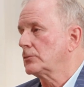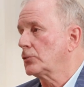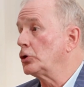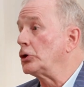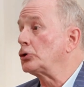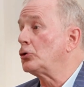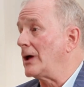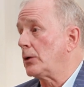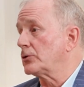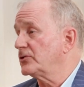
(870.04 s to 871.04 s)
clinical
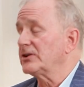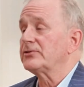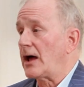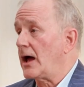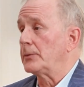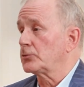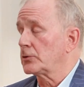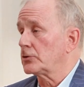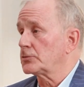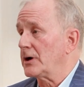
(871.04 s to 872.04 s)
hours, 6 times
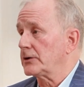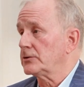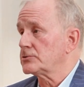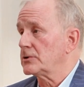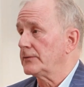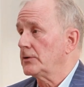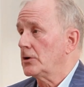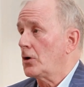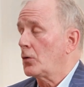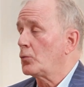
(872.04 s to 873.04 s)
what a nurse practitioner has.
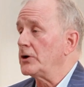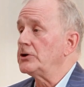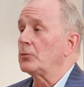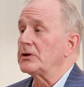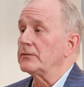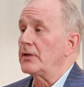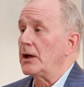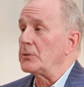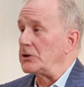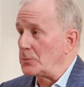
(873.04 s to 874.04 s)
We don't give
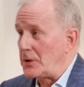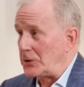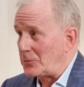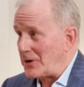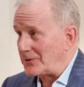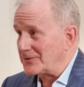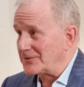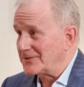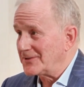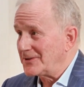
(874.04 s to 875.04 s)
them independent
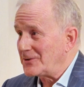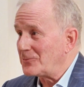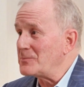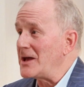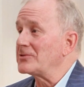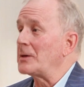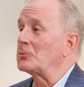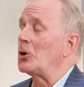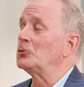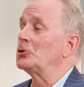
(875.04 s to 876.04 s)
practice. We make
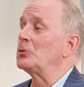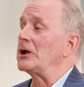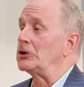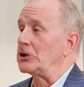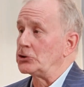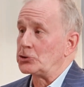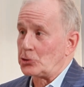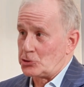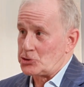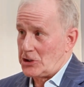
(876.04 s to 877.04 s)
them go do an
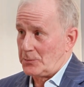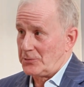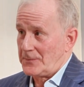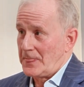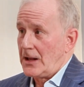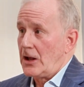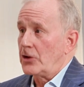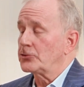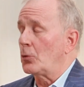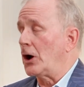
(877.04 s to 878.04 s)
internship.
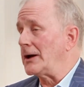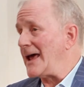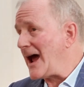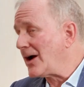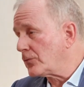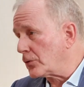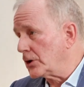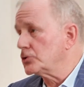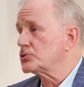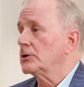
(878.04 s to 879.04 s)
So on
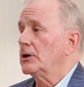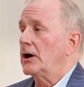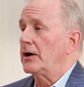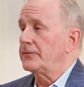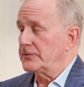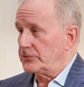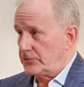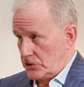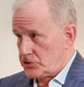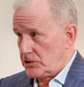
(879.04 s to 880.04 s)
average, a
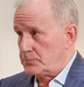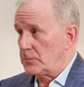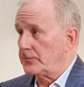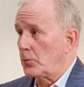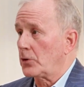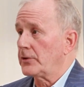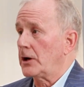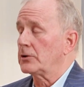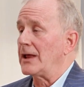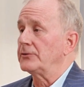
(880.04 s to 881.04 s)
physician, before they
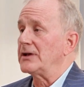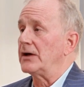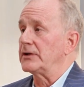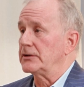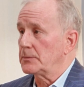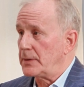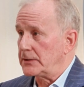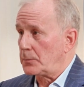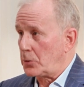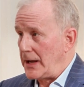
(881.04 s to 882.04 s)
are allowed to have
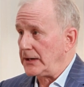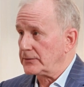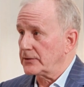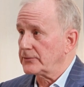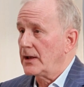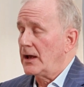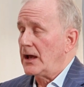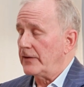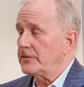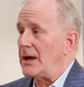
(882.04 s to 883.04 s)
independent practice,
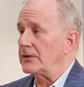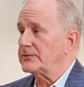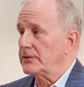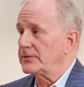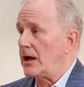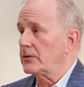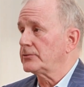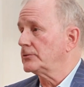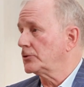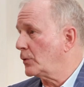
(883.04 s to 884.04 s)
have about
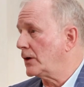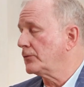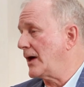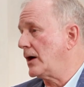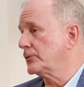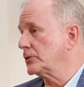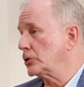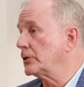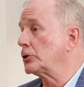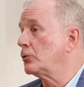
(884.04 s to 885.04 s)
10,000 to 12,000
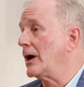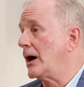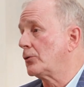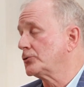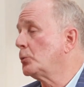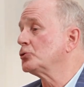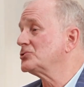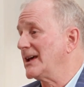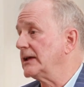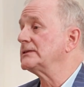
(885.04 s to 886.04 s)
clinical hours,
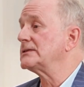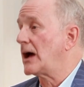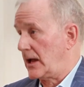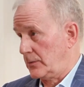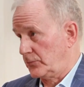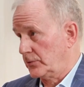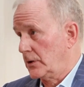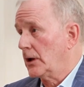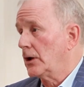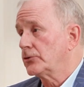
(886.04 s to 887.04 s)
almost 10 times.
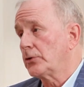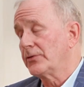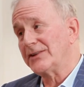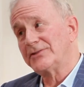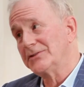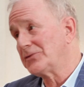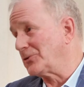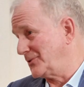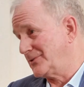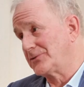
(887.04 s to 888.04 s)
So that's a
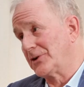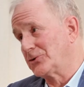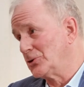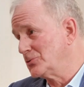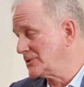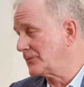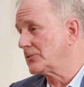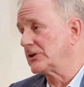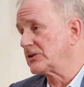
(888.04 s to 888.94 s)
difference. That's a huge different